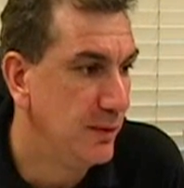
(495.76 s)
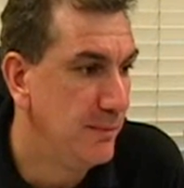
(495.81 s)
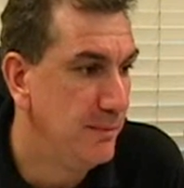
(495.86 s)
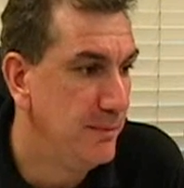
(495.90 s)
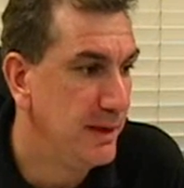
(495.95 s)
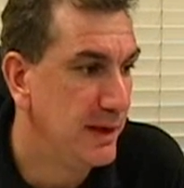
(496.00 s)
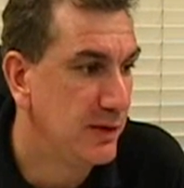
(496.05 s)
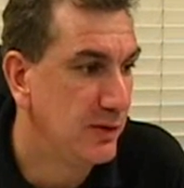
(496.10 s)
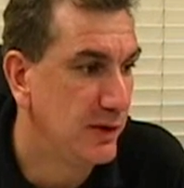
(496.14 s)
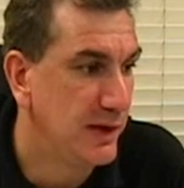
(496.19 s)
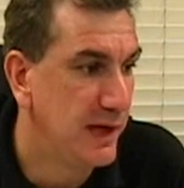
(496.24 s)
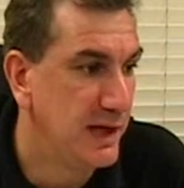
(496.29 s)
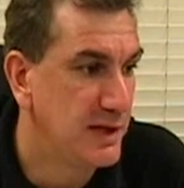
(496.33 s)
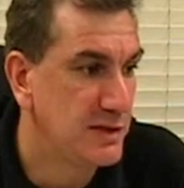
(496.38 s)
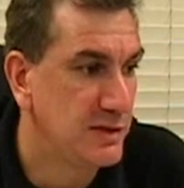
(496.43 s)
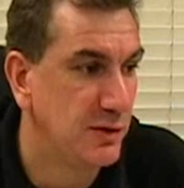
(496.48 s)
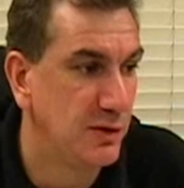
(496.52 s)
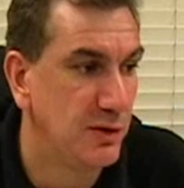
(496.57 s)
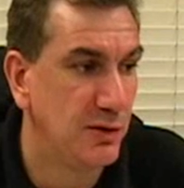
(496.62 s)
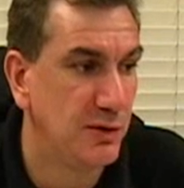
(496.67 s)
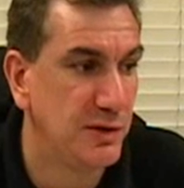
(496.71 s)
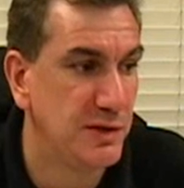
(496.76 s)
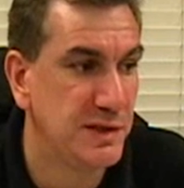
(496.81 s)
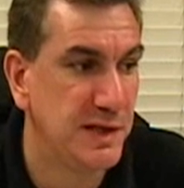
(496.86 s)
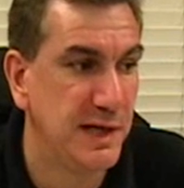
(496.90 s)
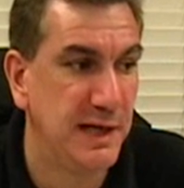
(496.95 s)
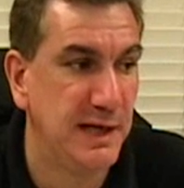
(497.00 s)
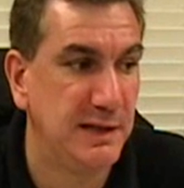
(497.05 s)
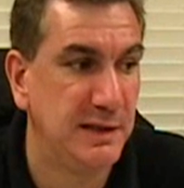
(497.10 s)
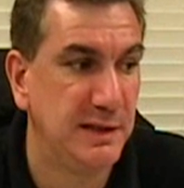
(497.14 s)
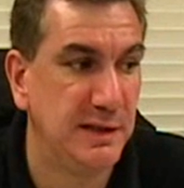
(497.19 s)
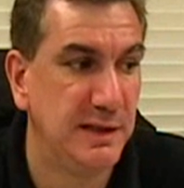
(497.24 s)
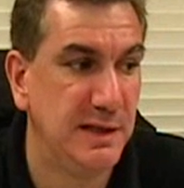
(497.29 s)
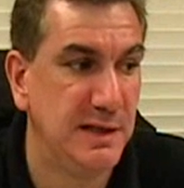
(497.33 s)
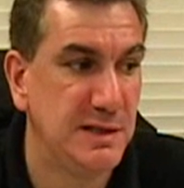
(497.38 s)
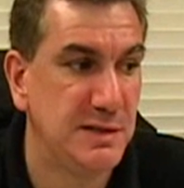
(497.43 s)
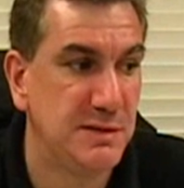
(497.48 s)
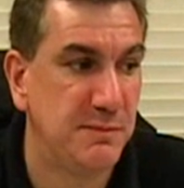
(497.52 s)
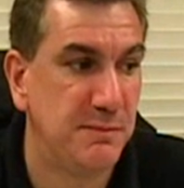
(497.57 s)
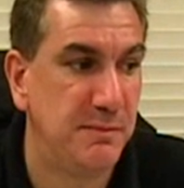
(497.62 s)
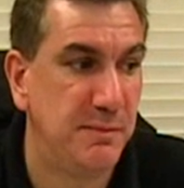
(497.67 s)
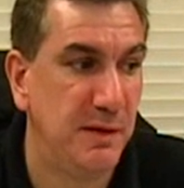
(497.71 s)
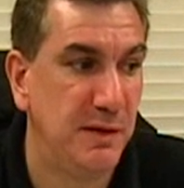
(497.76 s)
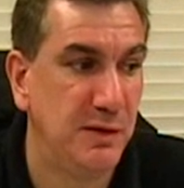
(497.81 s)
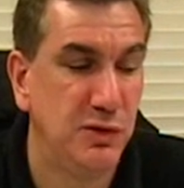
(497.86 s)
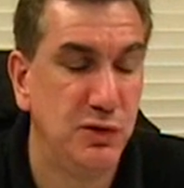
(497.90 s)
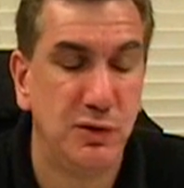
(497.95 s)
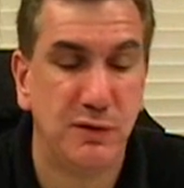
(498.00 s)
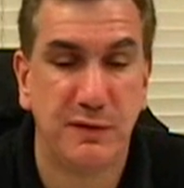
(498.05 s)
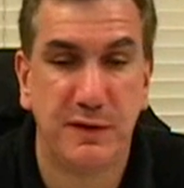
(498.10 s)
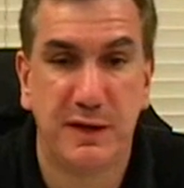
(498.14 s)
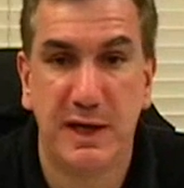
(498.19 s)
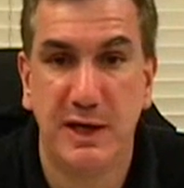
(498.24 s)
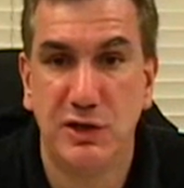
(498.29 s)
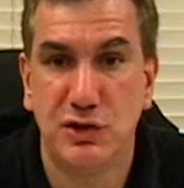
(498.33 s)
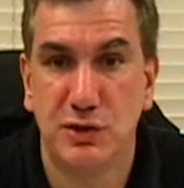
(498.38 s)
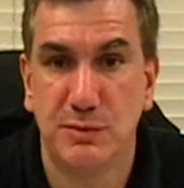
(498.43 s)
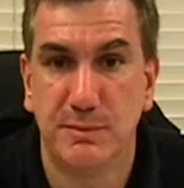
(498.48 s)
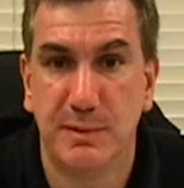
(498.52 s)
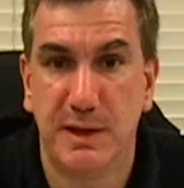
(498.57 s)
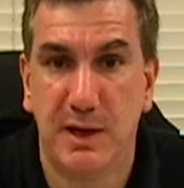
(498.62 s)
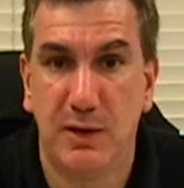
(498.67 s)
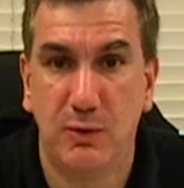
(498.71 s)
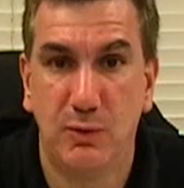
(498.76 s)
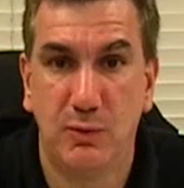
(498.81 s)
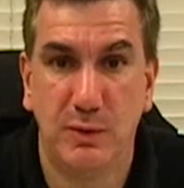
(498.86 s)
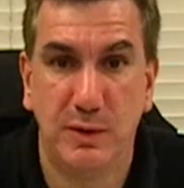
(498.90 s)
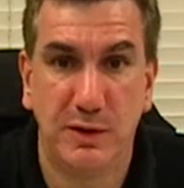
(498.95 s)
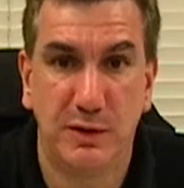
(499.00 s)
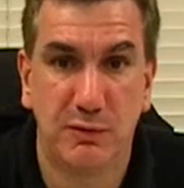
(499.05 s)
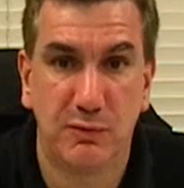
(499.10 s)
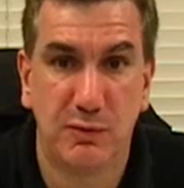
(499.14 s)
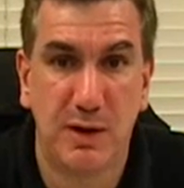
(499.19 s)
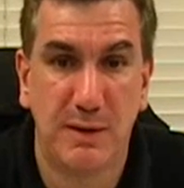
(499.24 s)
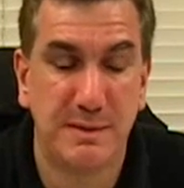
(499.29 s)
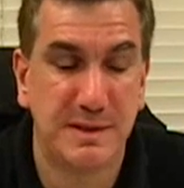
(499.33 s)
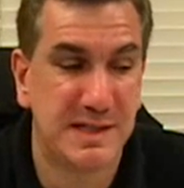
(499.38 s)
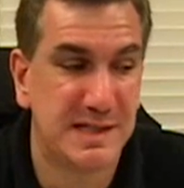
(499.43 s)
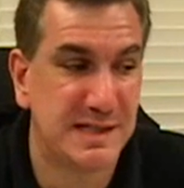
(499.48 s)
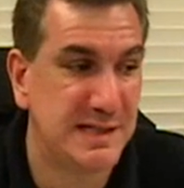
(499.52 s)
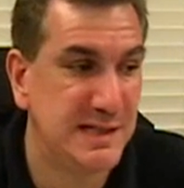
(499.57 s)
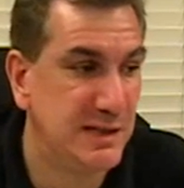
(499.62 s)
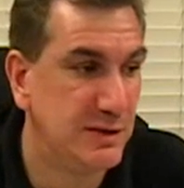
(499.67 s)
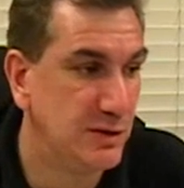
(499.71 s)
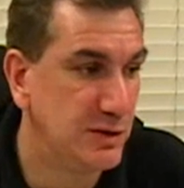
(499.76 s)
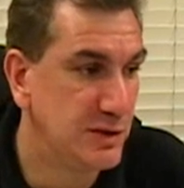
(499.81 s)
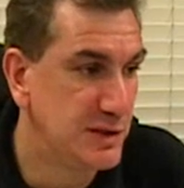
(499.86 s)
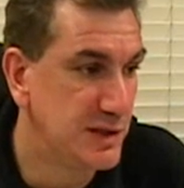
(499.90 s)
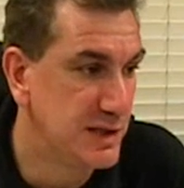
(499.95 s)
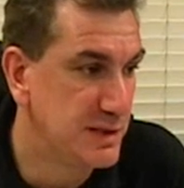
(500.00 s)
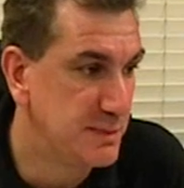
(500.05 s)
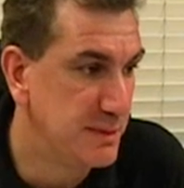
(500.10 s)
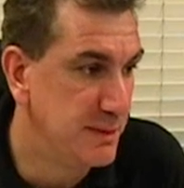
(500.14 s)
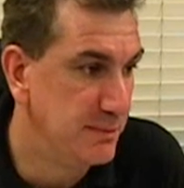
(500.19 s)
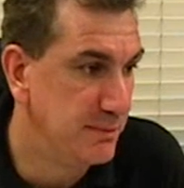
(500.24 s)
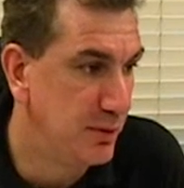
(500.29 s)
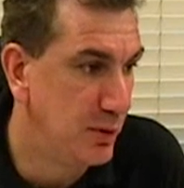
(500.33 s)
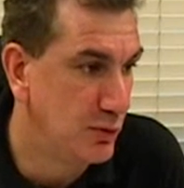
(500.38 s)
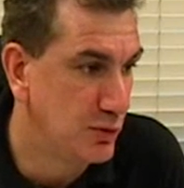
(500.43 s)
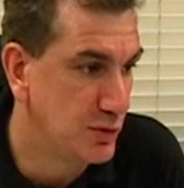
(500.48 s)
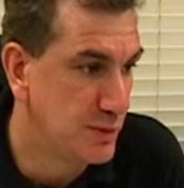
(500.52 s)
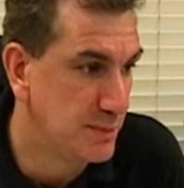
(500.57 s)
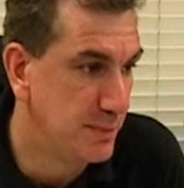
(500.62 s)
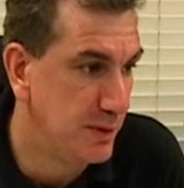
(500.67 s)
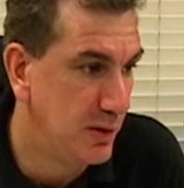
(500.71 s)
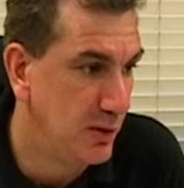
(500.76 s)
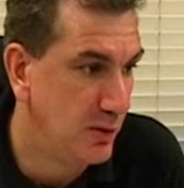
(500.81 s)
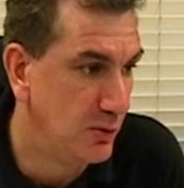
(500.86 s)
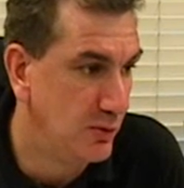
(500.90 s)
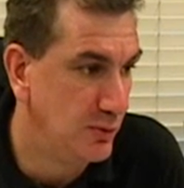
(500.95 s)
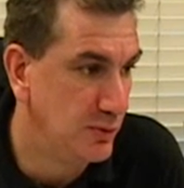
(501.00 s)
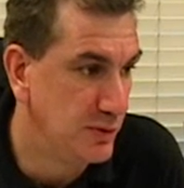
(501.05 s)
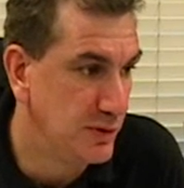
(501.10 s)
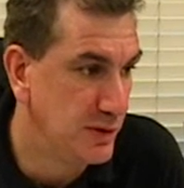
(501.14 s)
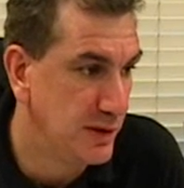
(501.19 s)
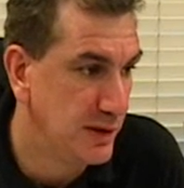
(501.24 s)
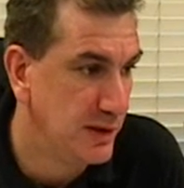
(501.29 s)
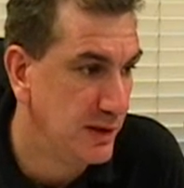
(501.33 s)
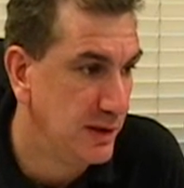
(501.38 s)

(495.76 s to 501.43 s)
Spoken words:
Mikkel Kessler hurt his hand, and his unification bout with Robert Stieglitz has been postponed.